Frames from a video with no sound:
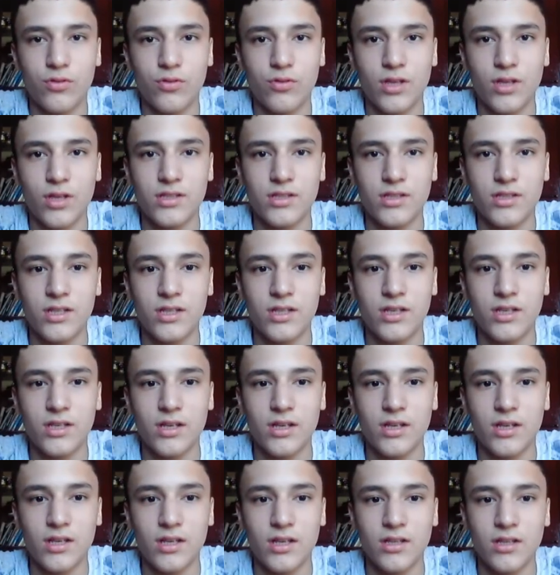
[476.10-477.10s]

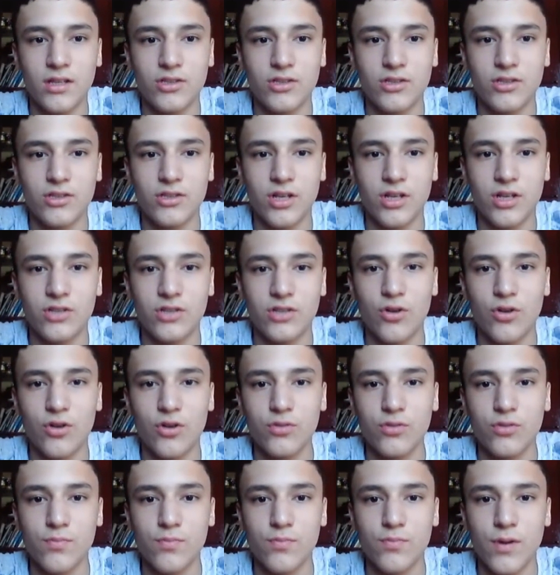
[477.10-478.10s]
electric shock
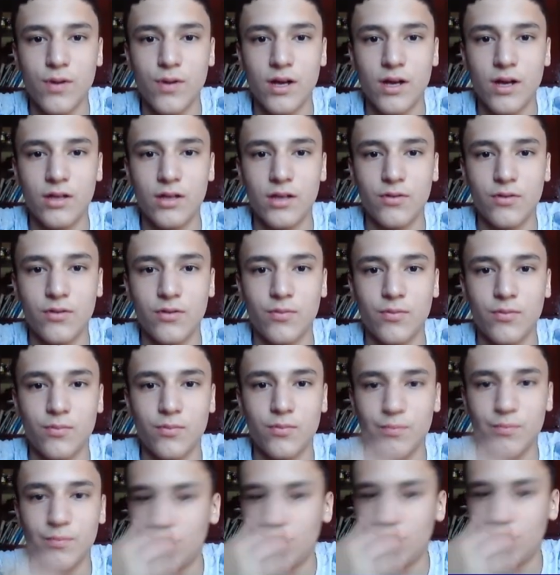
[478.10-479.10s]
by
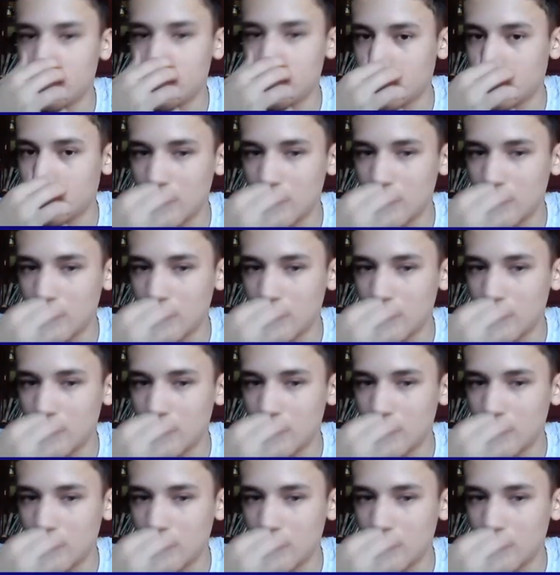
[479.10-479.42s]
doing